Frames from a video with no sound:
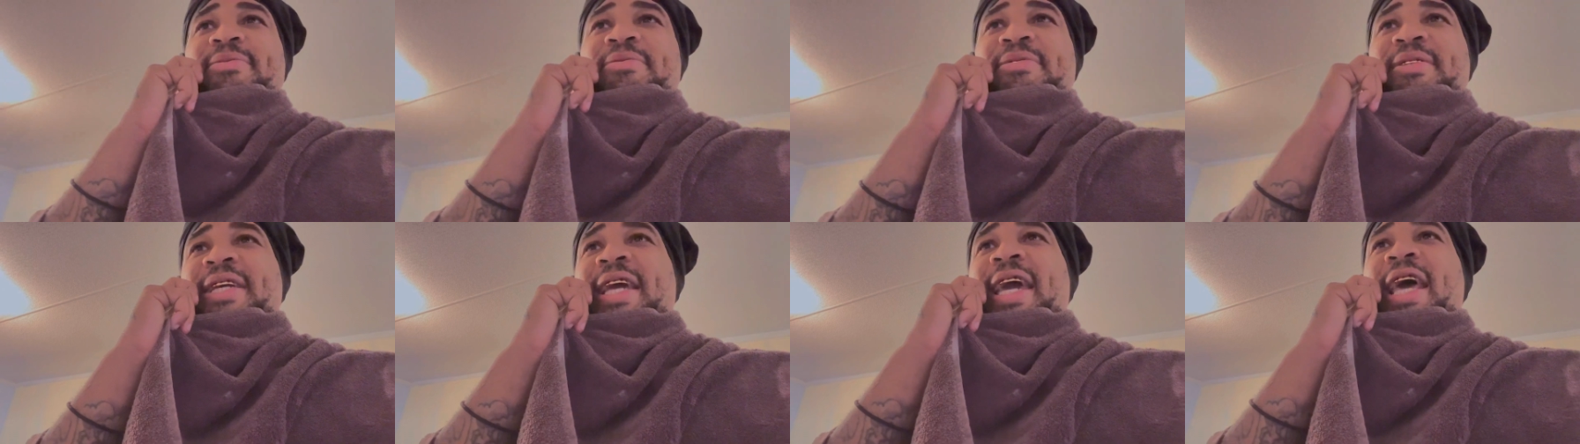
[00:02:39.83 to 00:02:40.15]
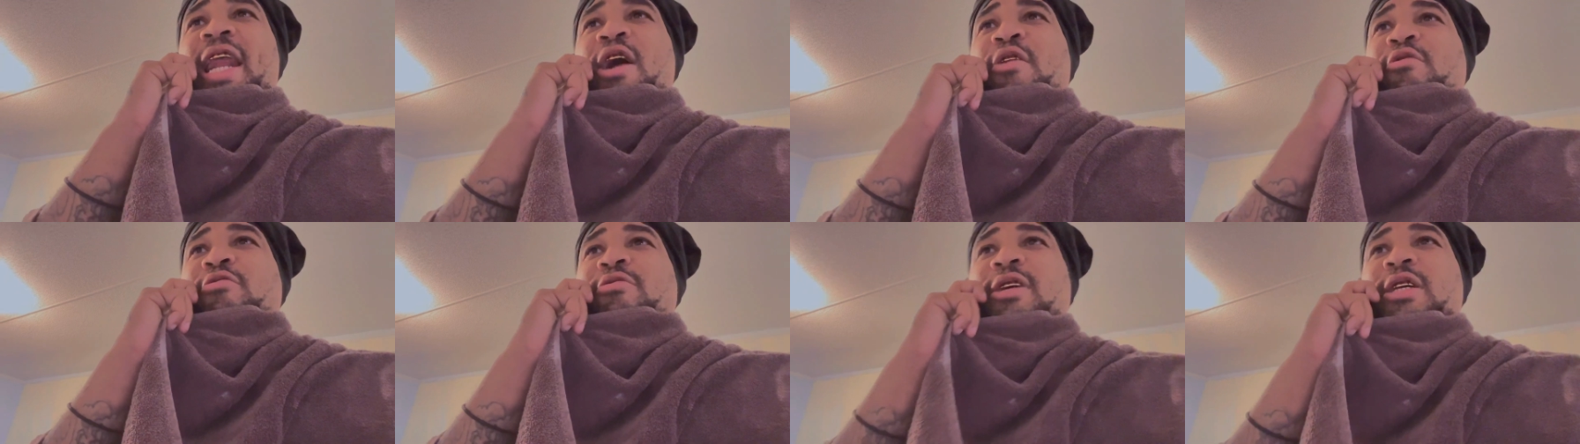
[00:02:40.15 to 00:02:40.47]
get
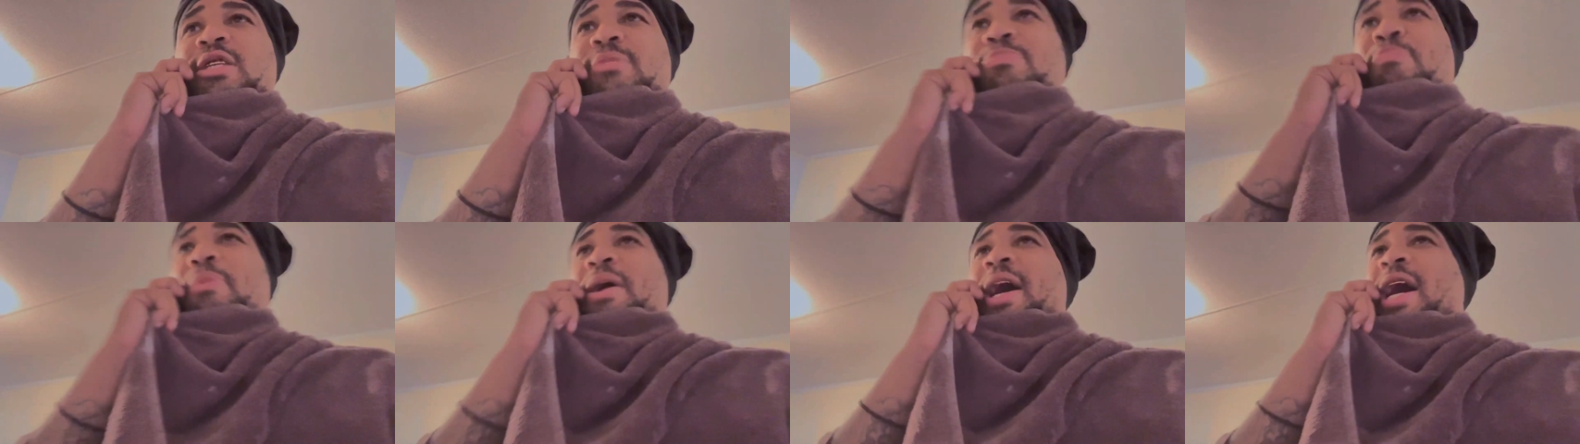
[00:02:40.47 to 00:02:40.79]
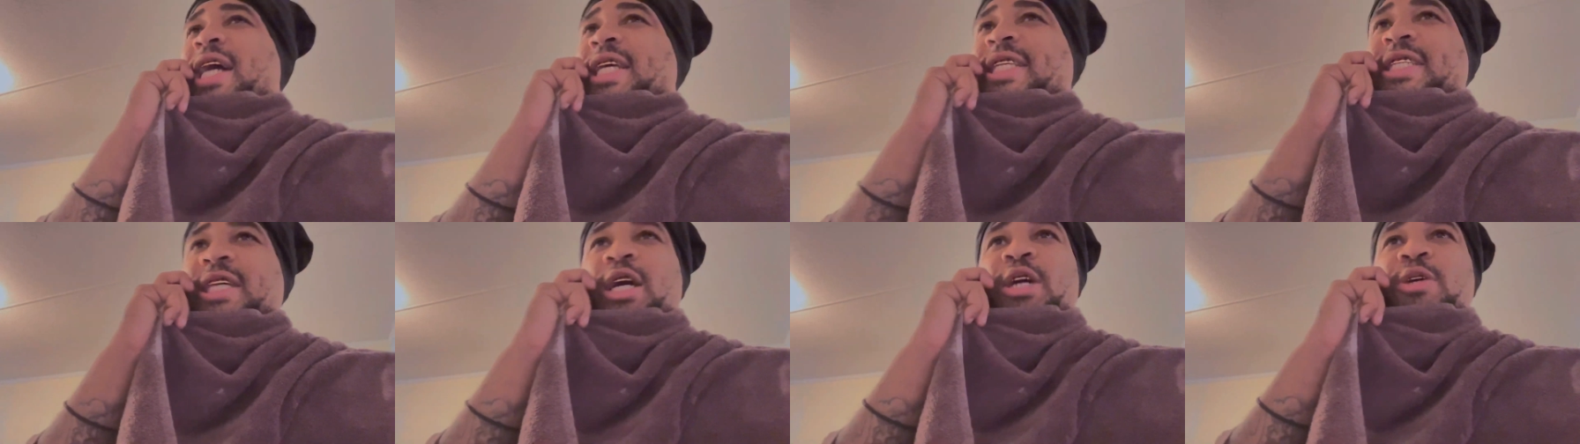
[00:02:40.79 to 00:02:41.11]
on this
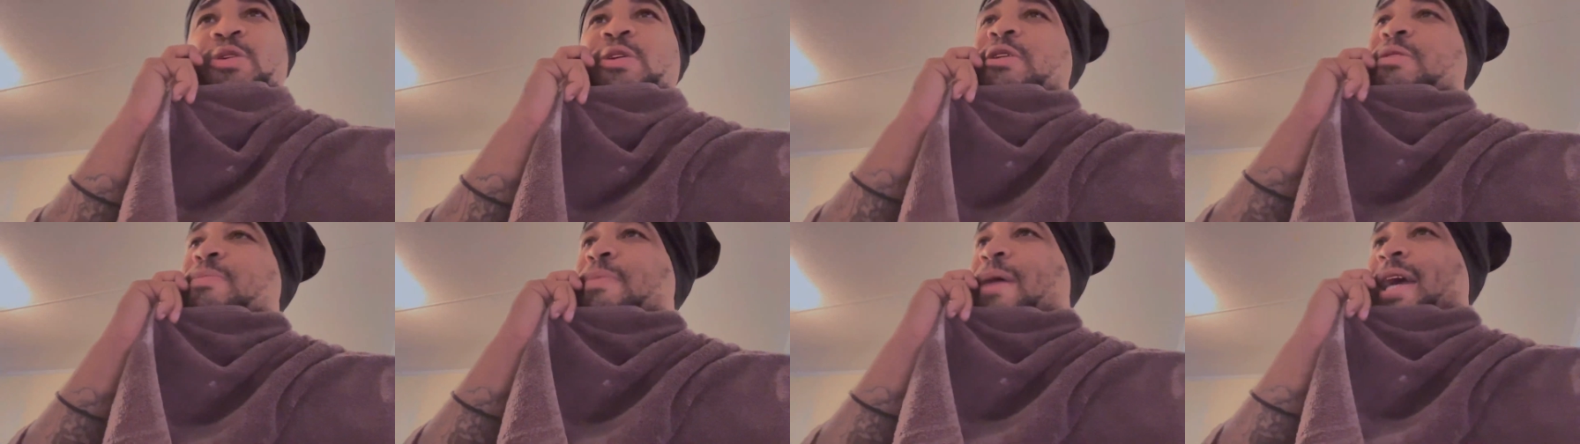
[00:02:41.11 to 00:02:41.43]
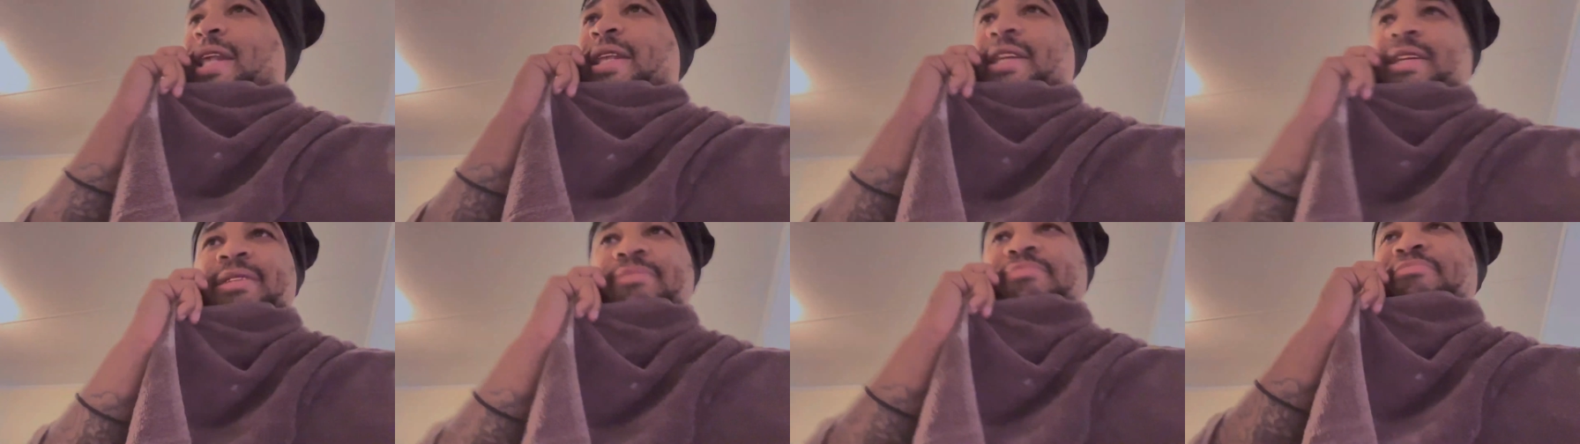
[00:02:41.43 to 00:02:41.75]
bus, or you
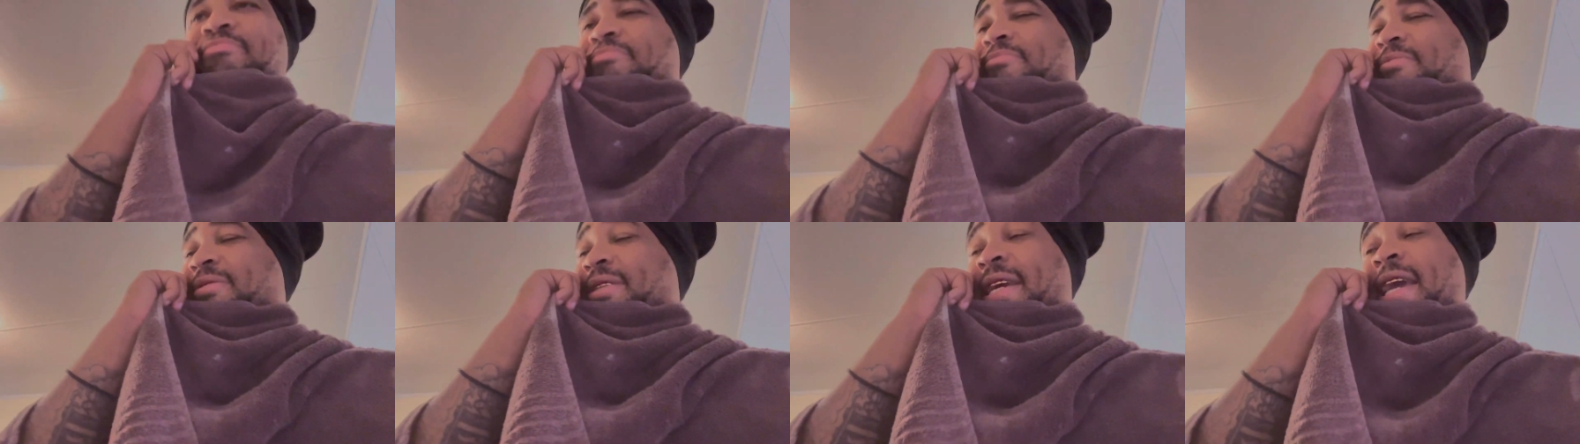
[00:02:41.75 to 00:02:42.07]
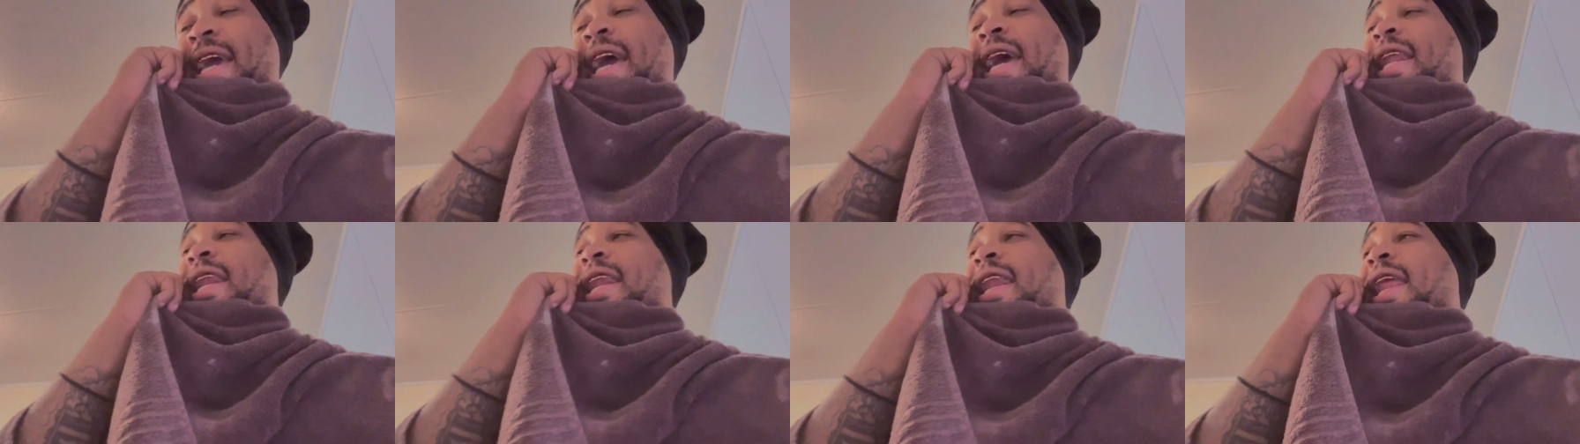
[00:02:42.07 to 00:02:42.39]
about to
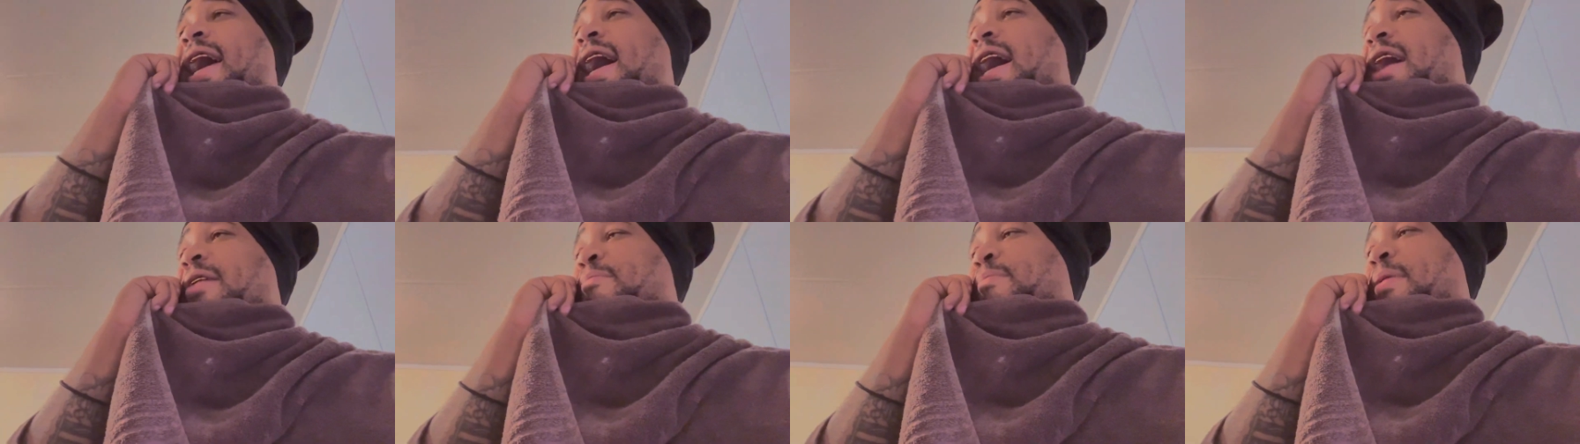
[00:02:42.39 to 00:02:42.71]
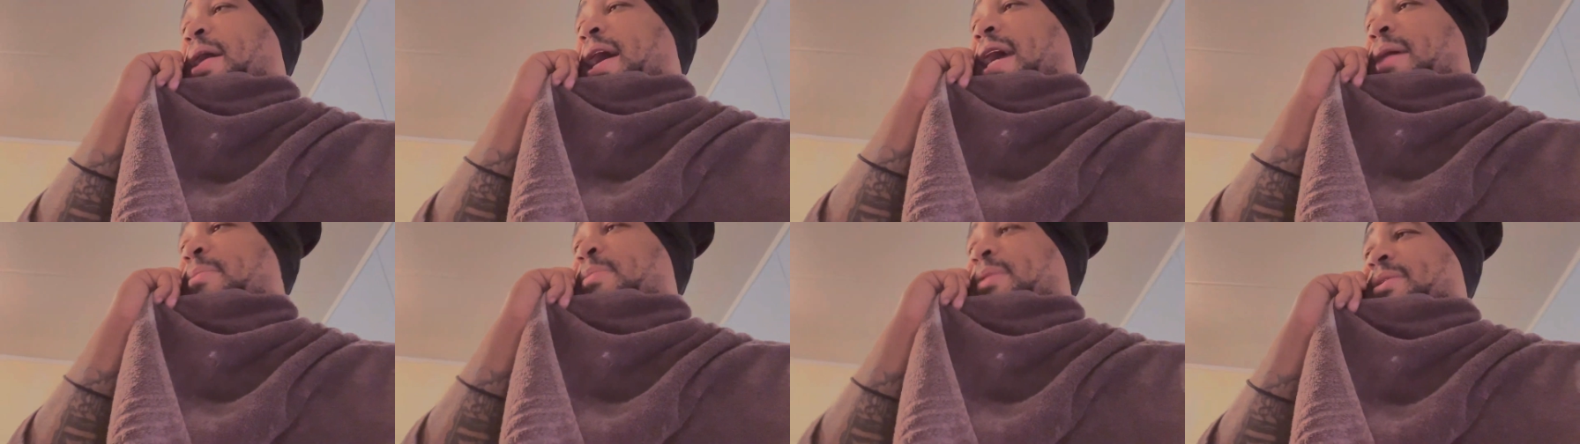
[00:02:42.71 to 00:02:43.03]
get left,
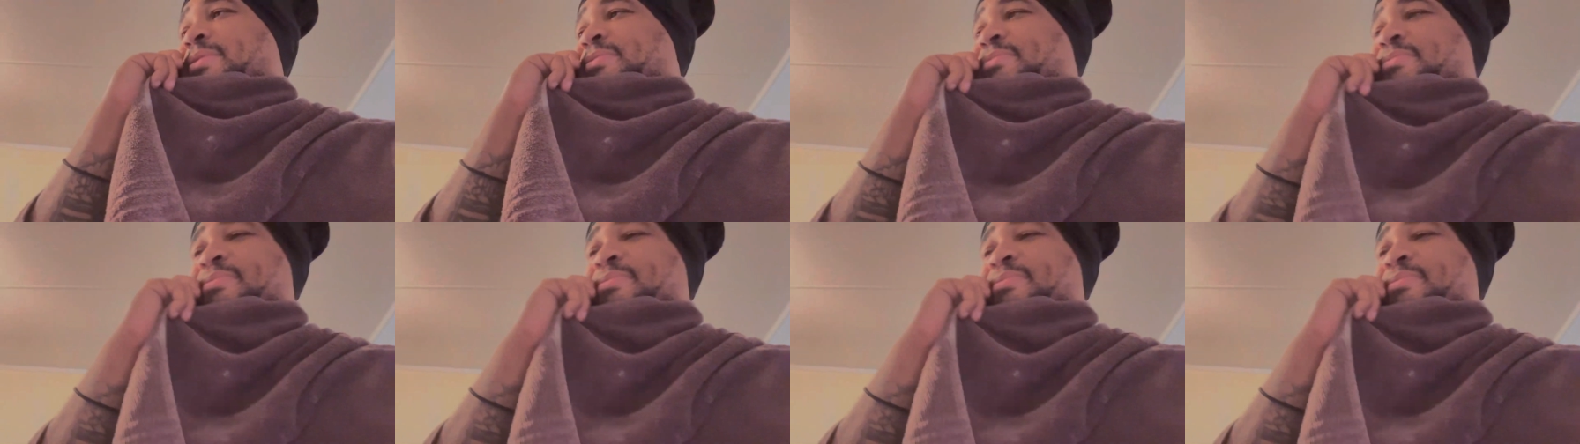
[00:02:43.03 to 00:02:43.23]
baby.